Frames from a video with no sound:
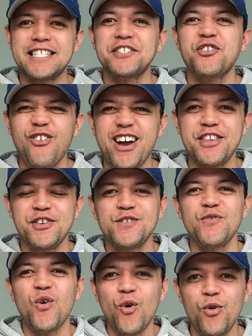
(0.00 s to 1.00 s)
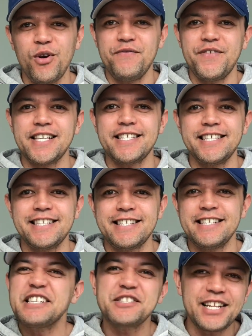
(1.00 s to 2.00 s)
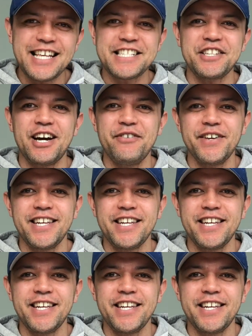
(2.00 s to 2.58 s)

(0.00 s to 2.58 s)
is great news for all investors. So let's dive